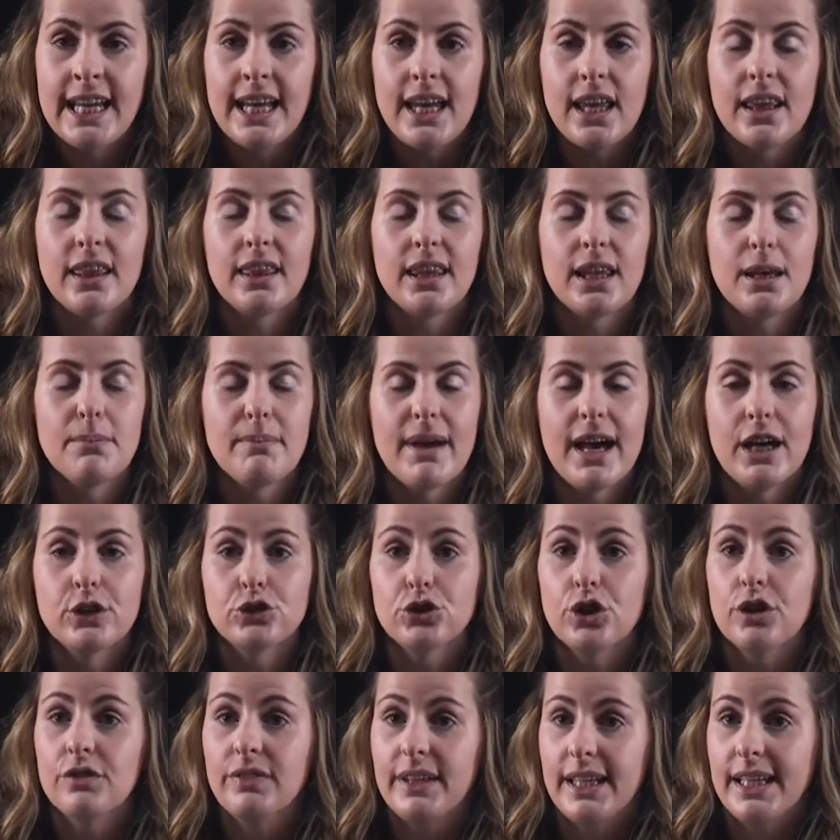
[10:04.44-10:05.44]
in the
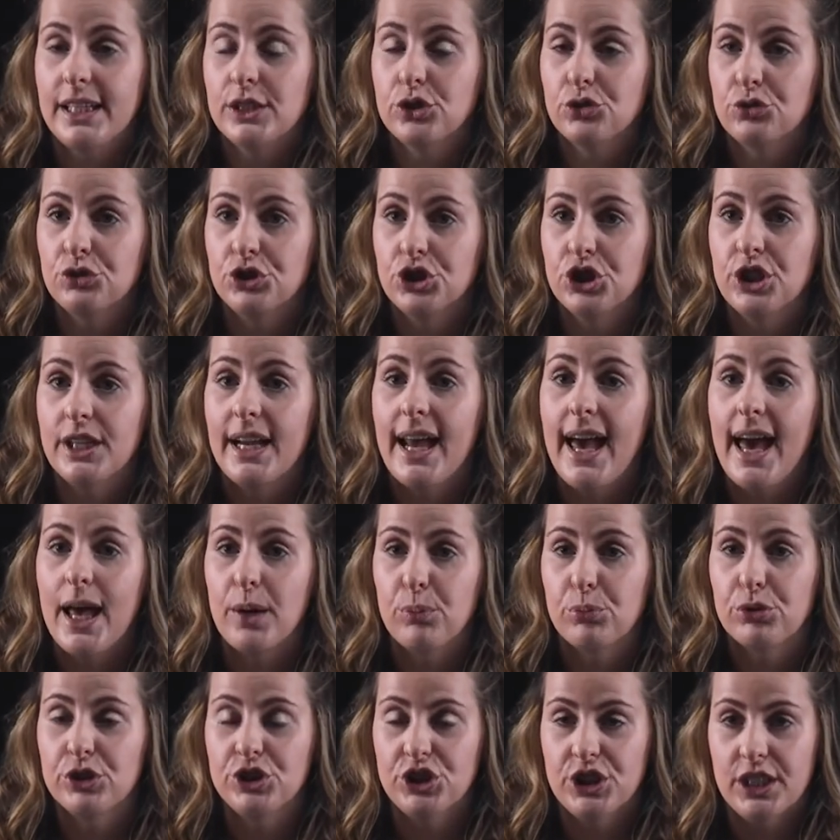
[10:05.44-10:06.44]
amount of estrogen
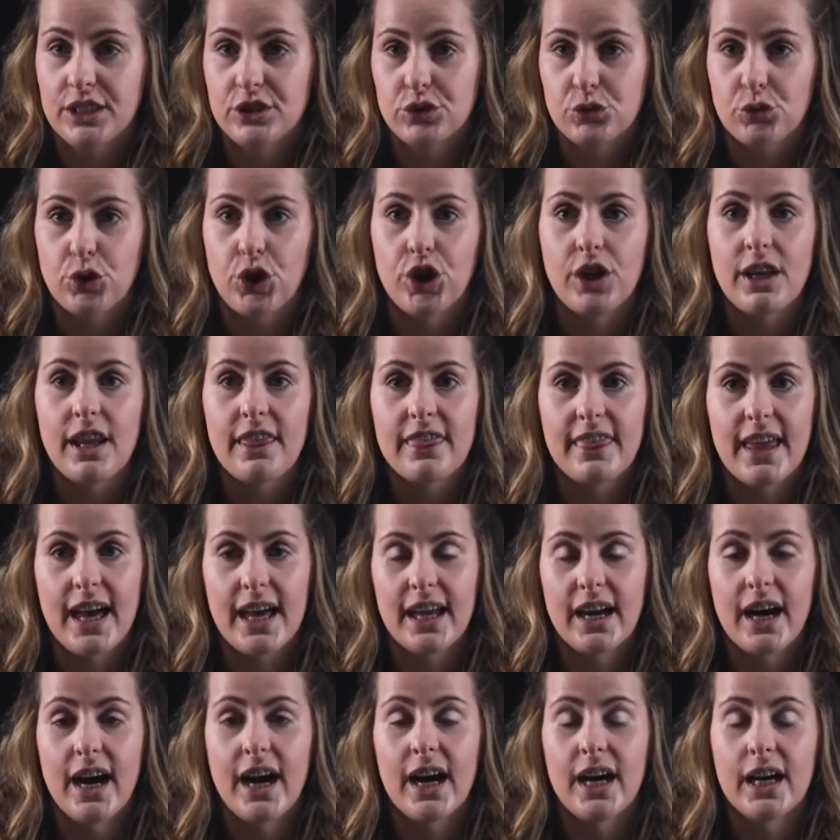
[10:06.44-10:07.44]
and progesterone
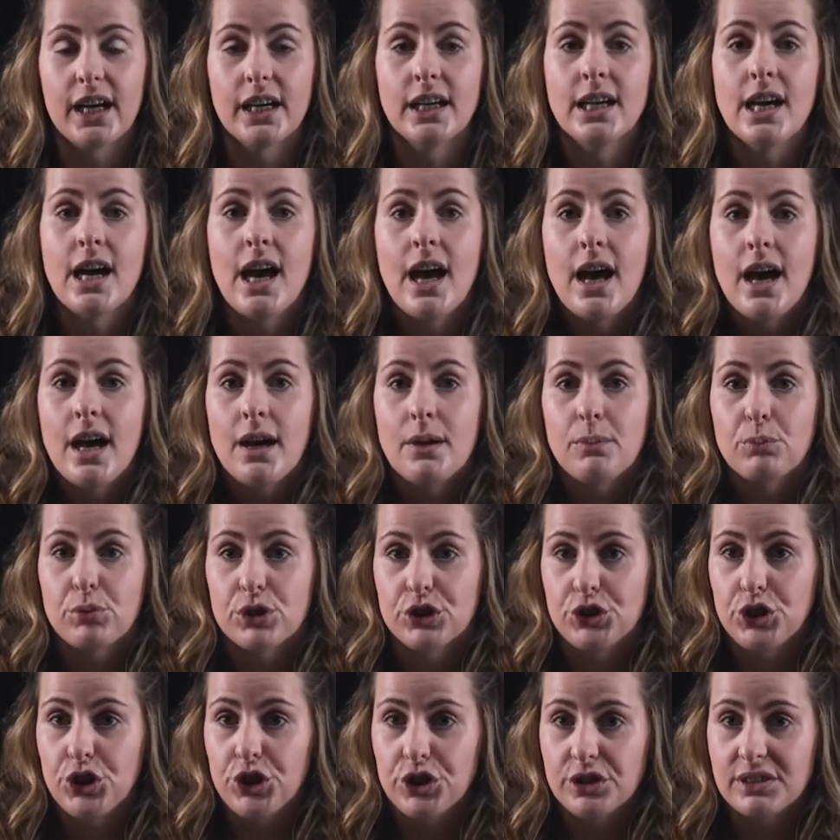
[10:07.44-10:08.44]
that are
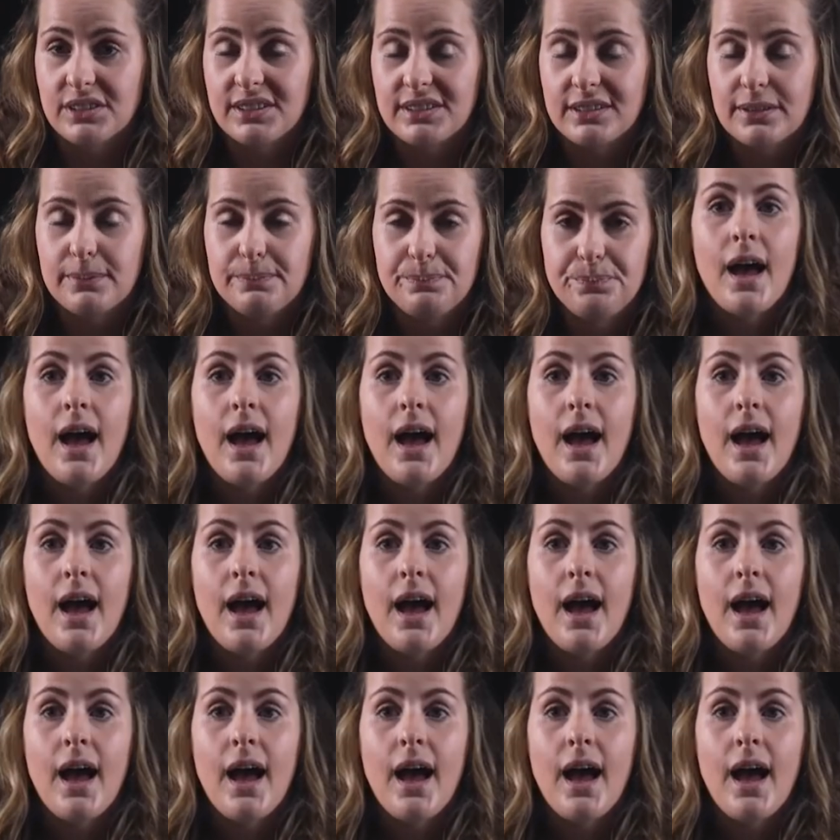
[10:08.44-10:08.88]
produced.